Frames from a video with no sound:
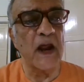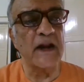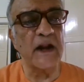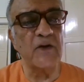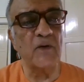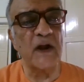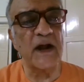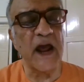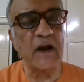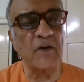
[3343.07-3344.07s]
and then you
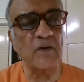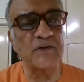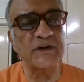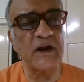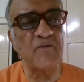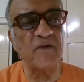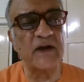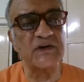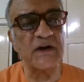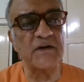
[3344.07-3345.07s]
can diagnose the
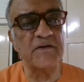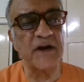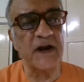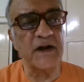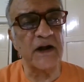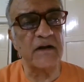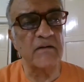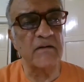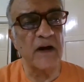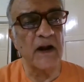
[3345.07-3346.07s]
infection, treat it,